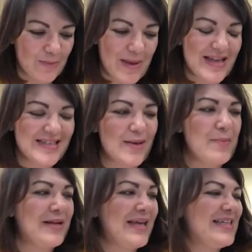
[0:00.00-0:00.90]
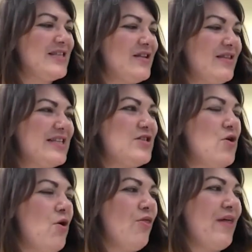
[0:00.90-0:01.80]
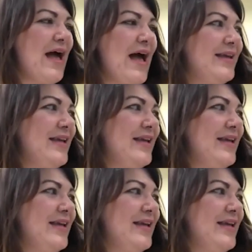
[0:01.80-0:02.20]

me as somebody that's not that,